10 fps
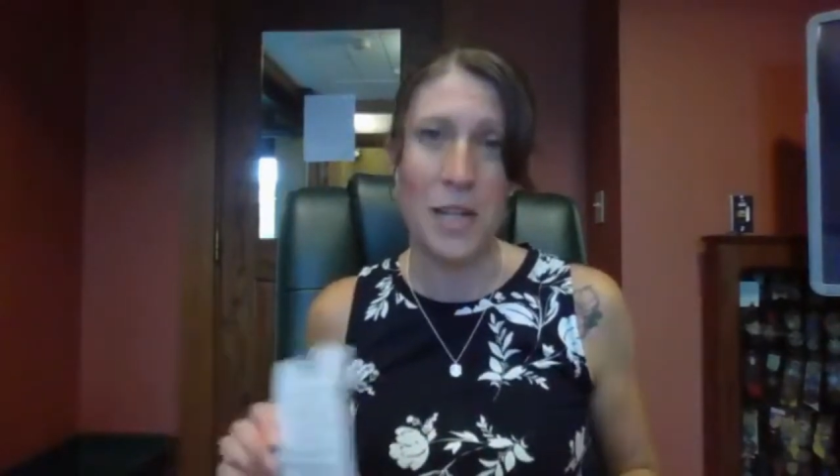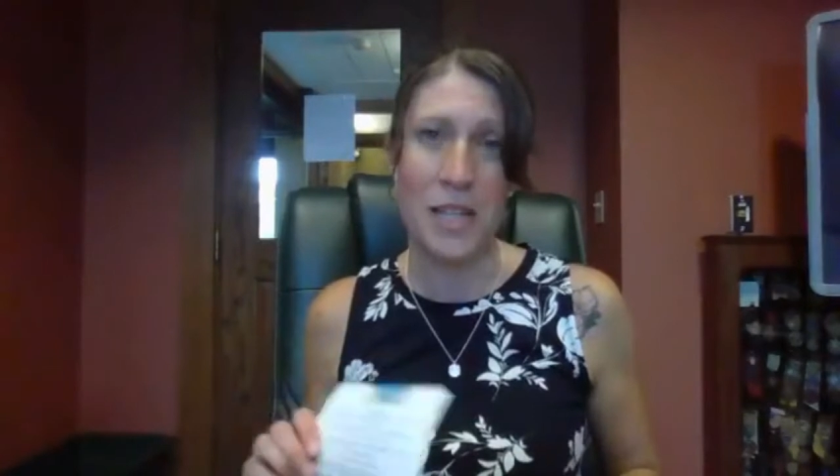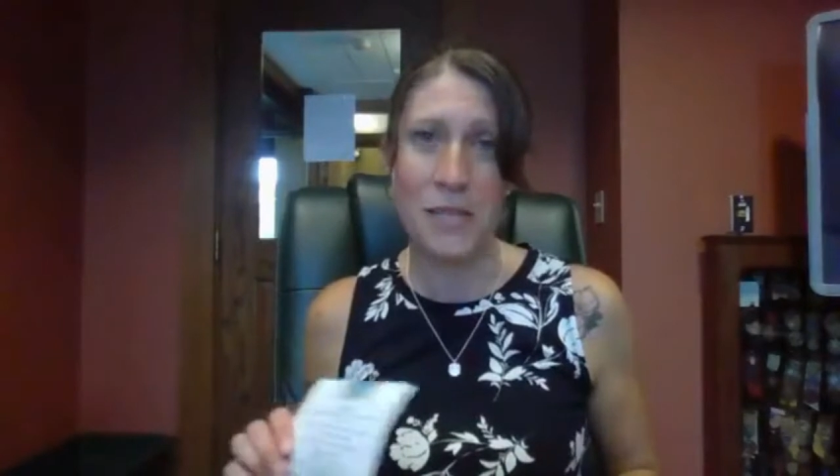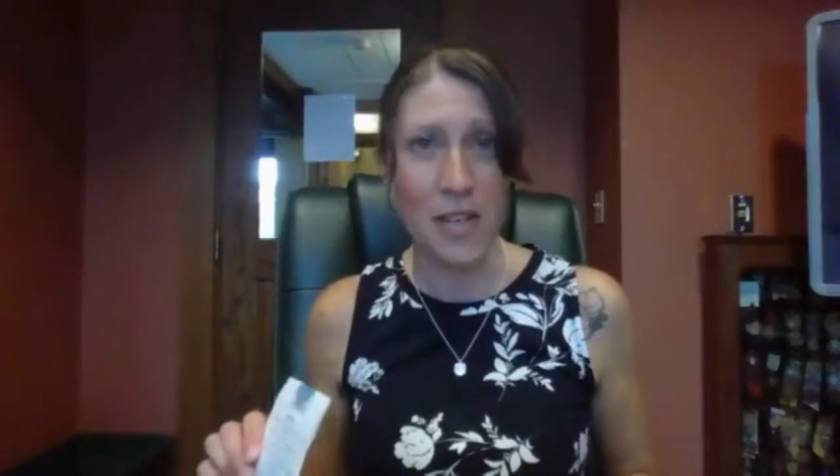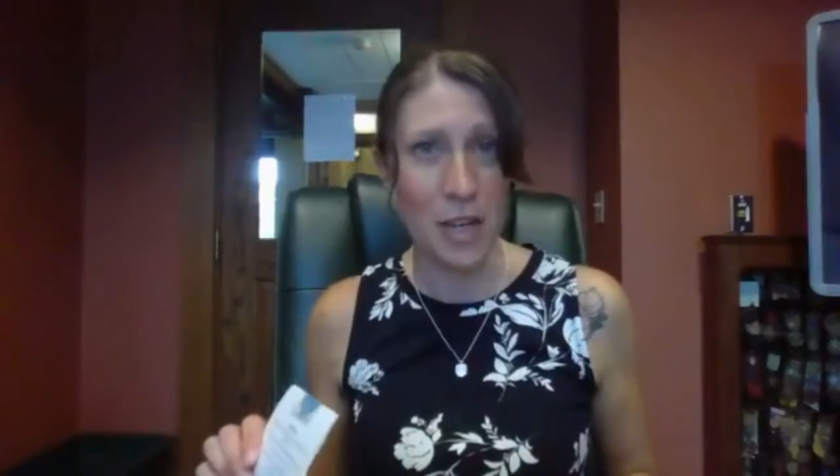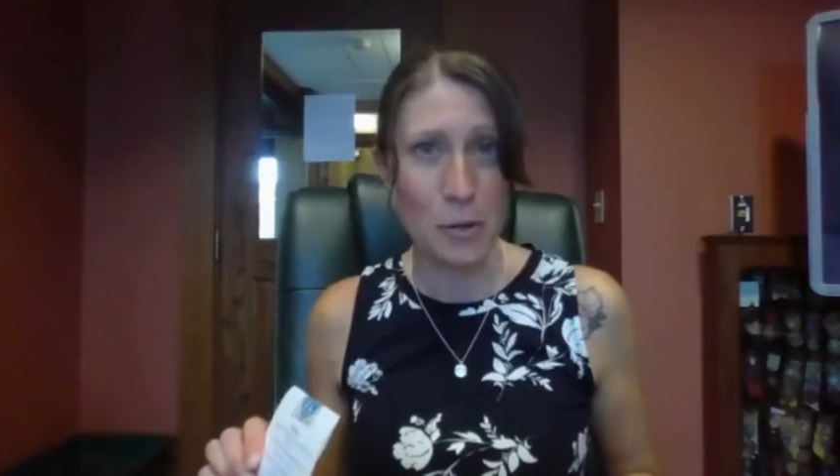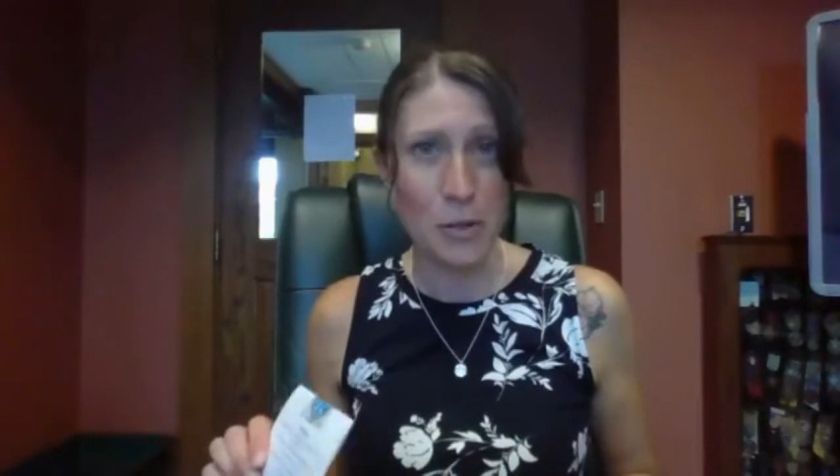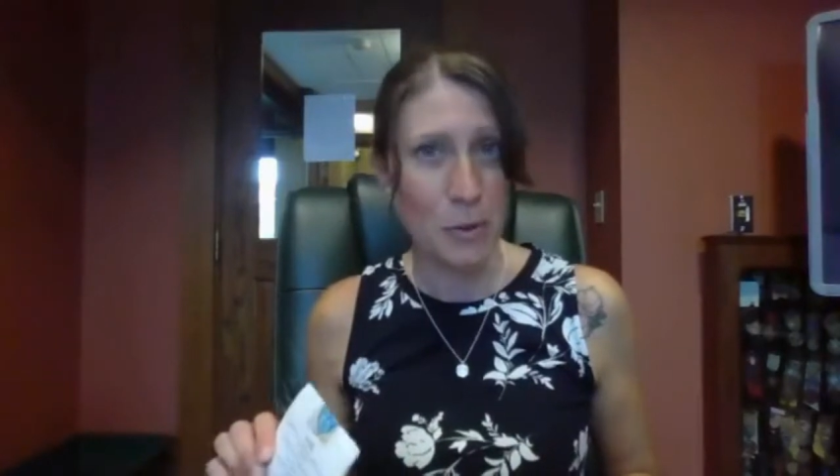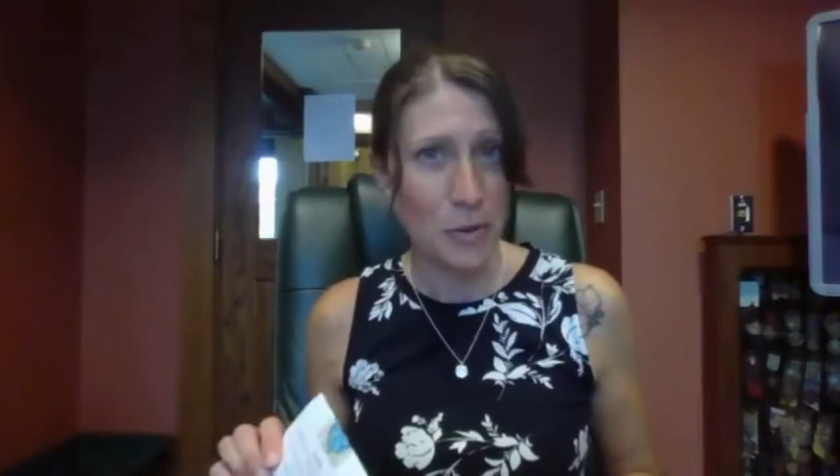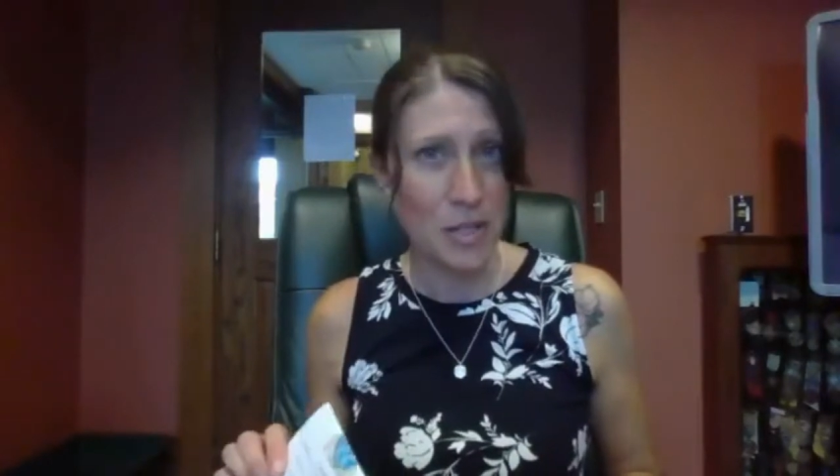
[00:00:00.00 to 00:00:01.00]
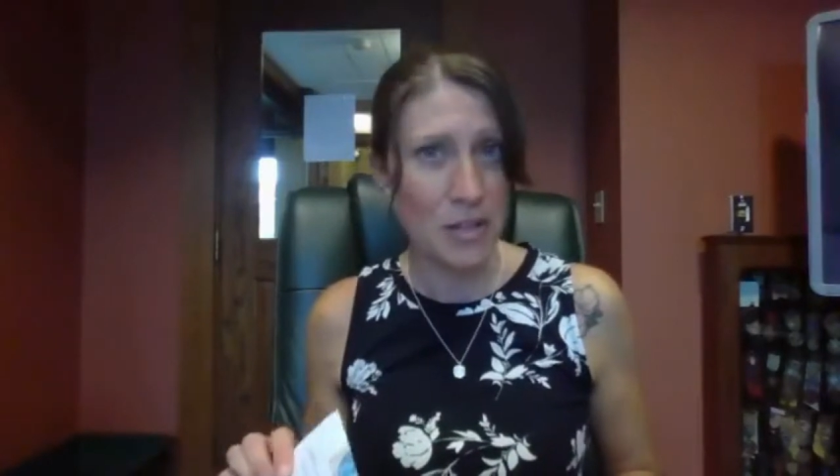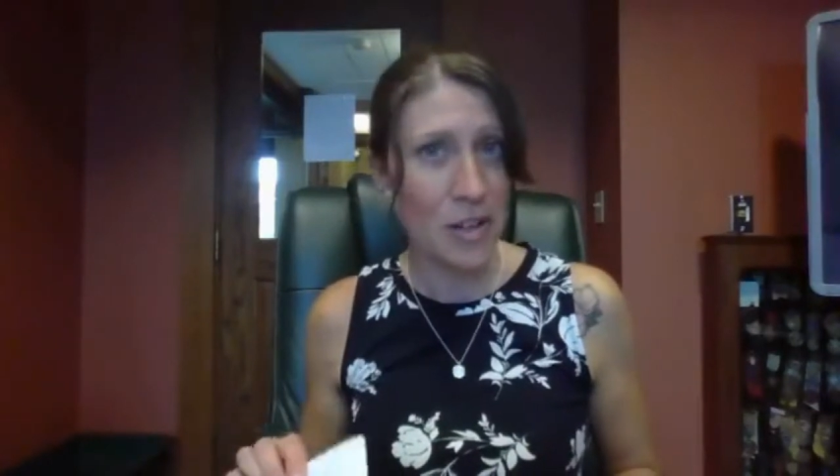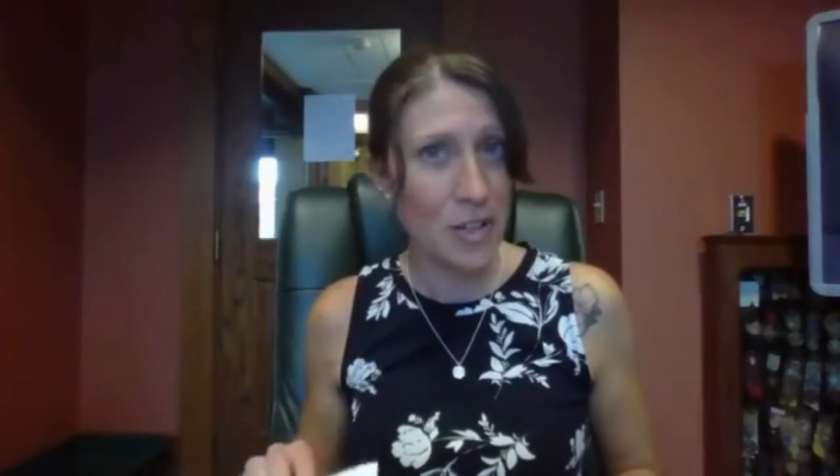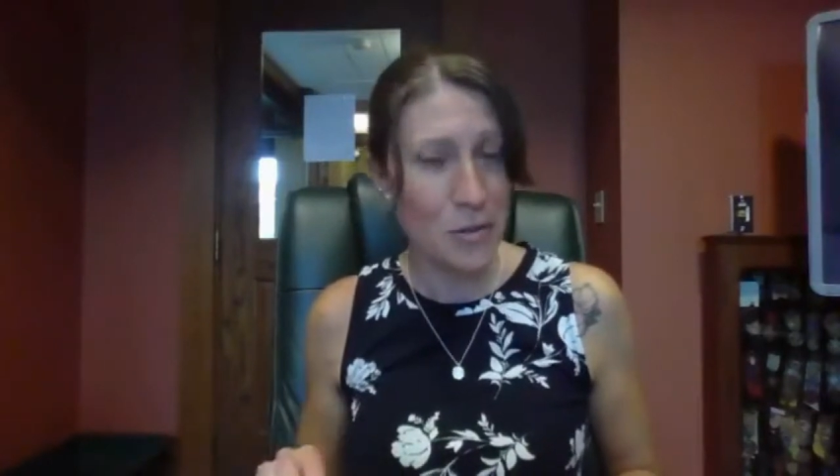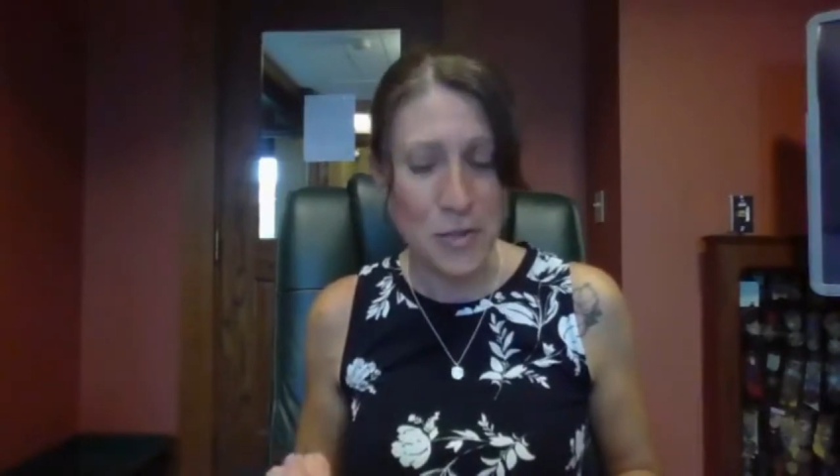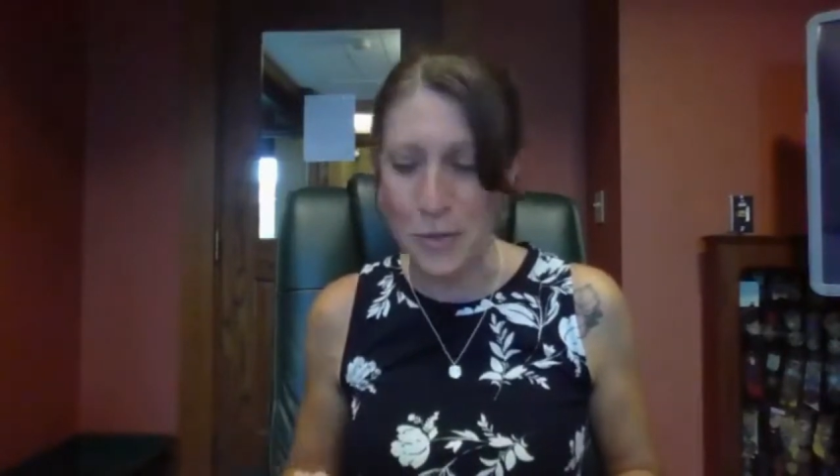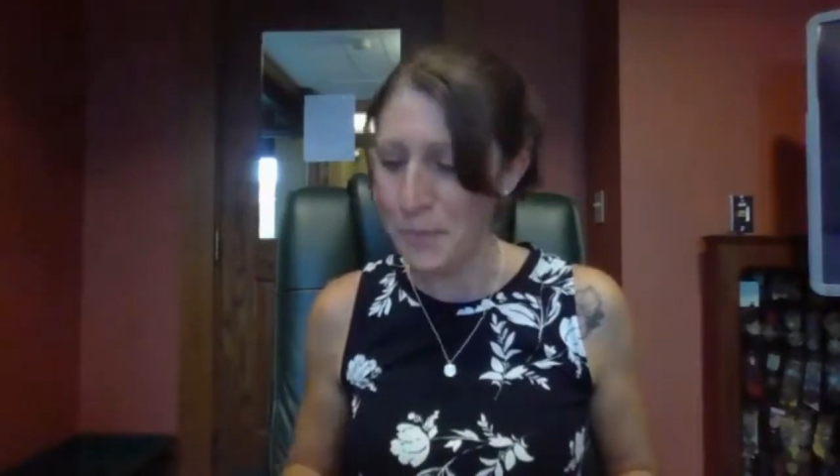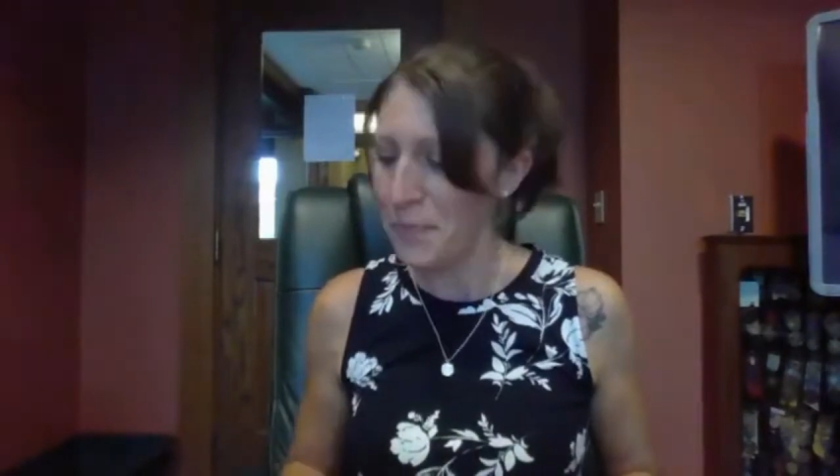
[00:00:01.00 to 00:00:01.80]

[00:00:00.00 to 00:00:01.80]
this video is posted on YouTube.